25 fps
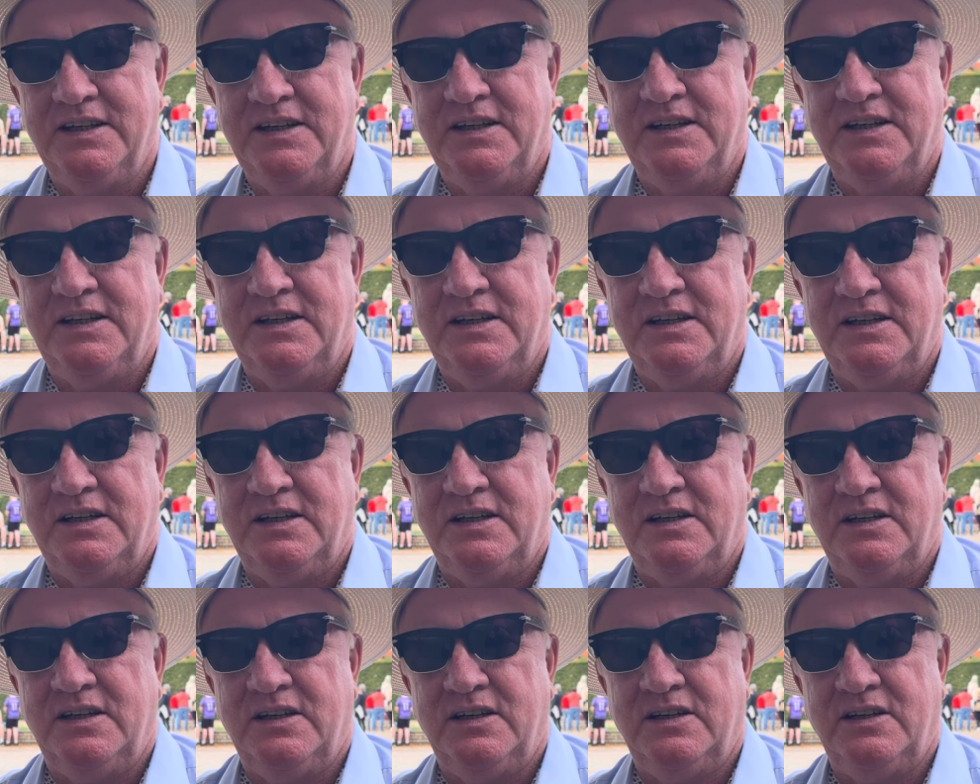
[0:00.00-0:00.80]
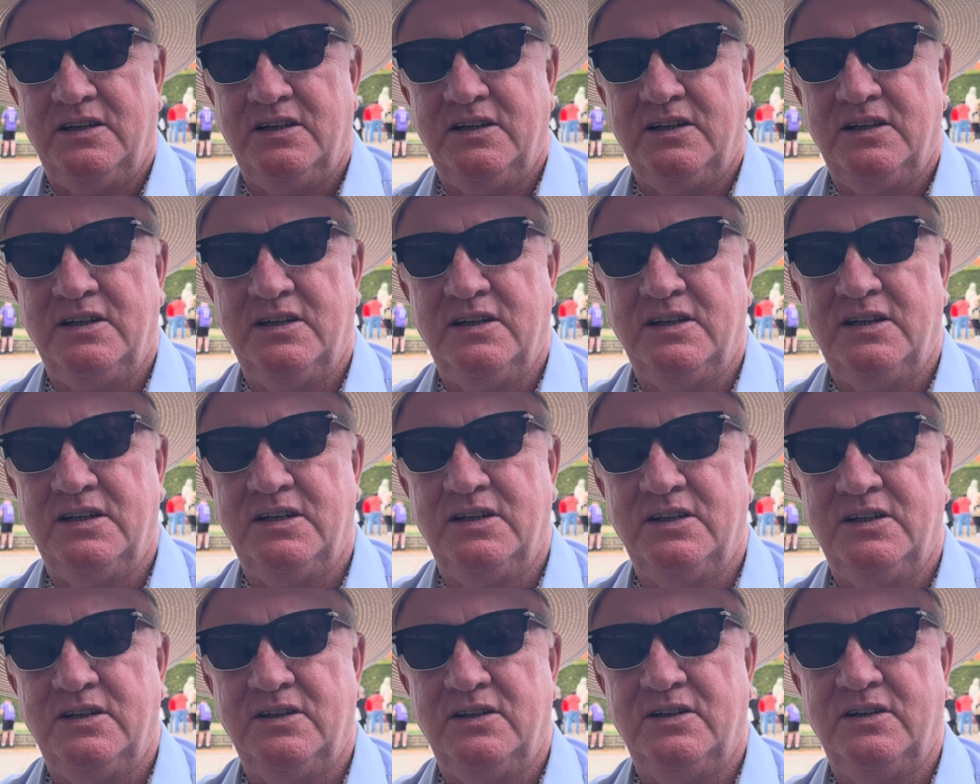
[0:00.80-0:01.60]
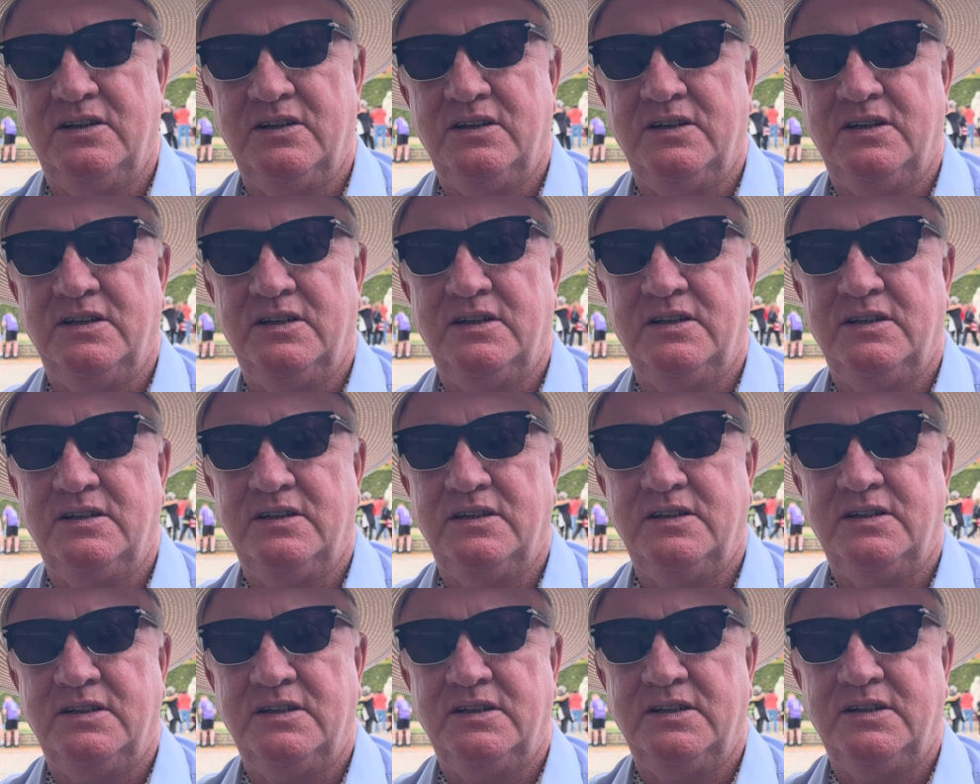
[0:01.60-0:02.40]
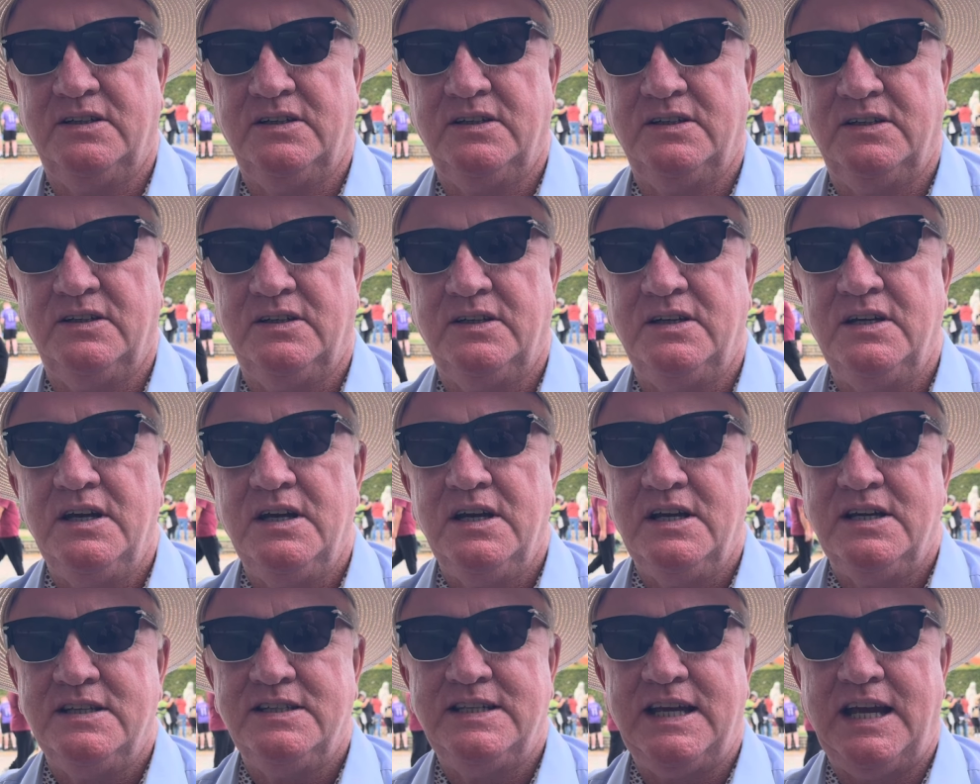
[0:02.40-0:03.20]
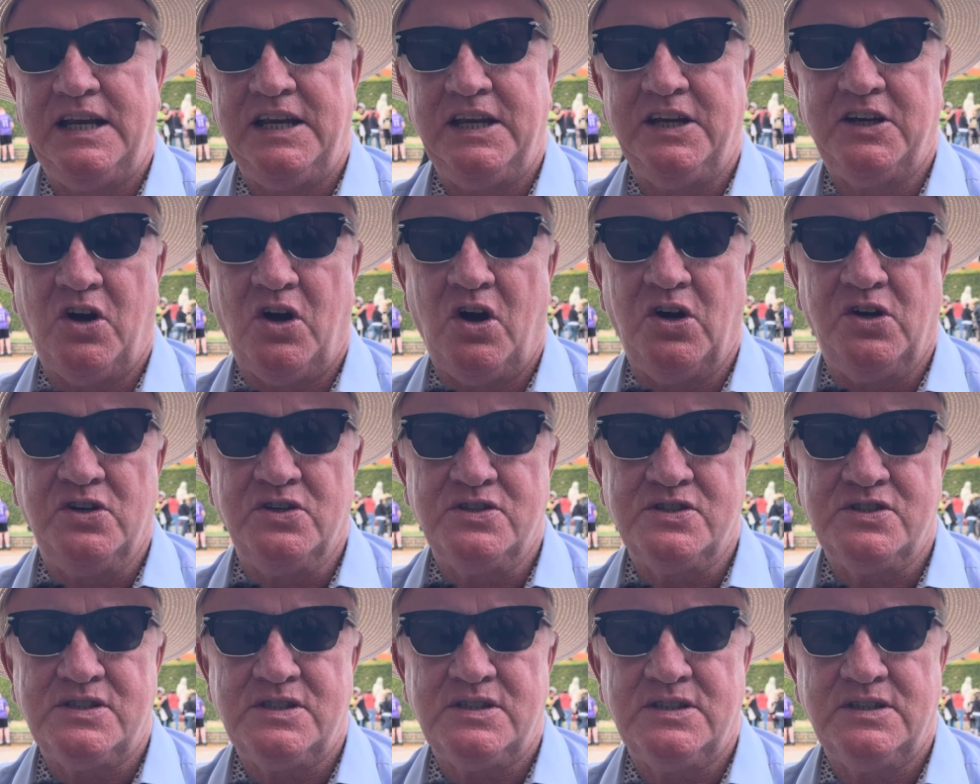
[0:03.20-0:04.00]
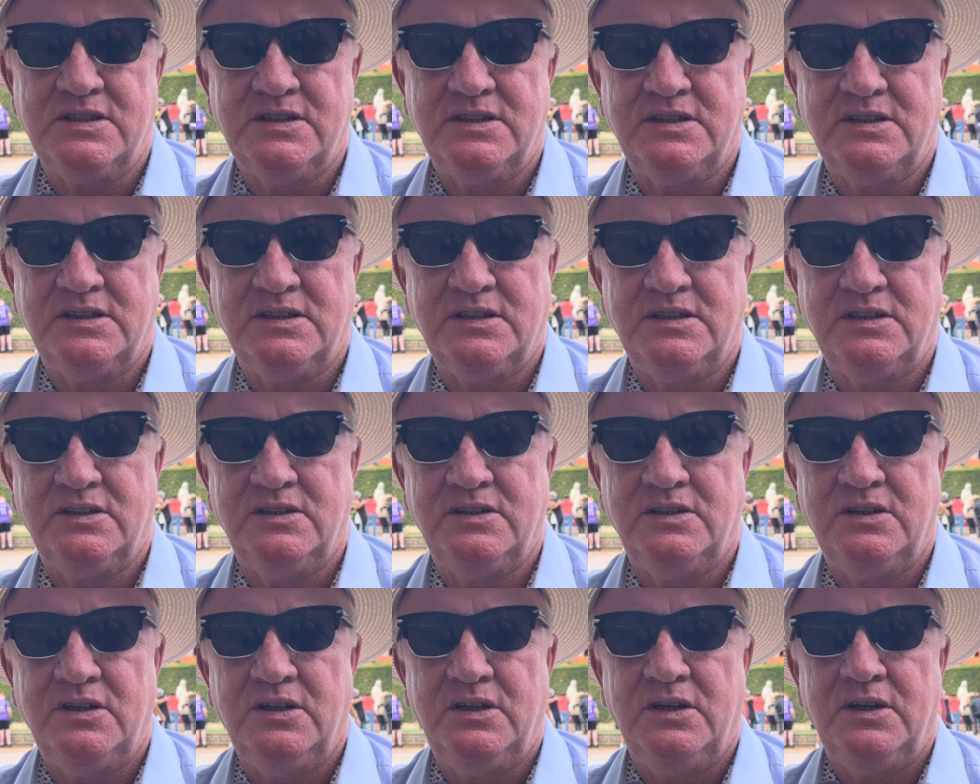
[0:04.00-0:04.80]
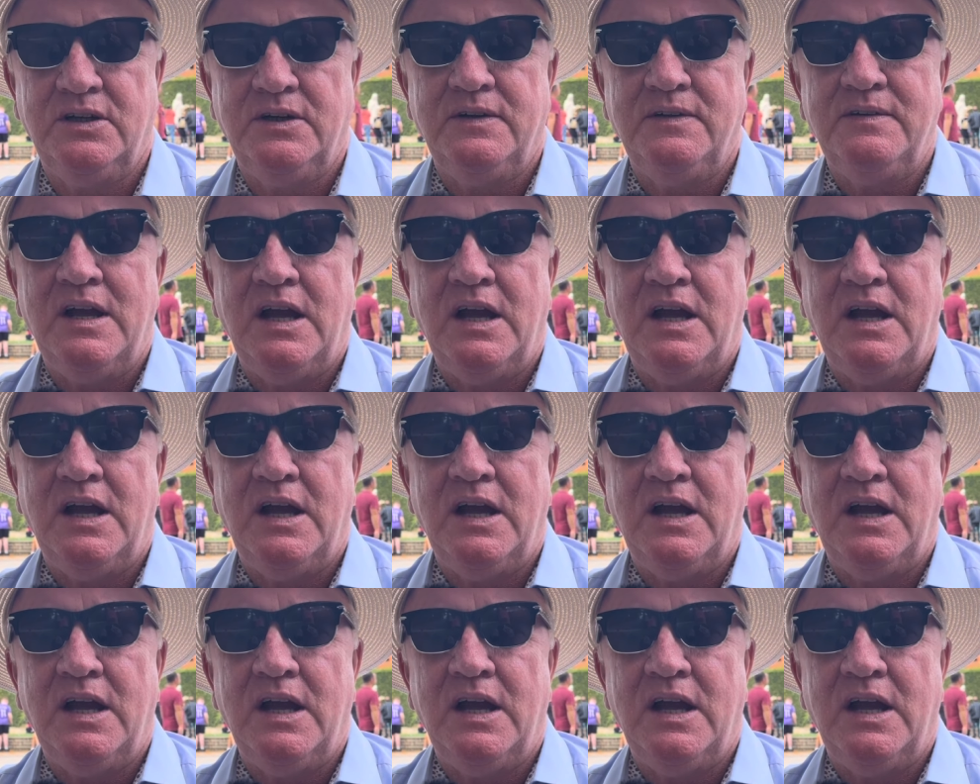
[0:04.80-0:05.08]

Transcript: I'm here in Medjugorje and I'm with what's your name? Danny Connors. Where are you from, Danny?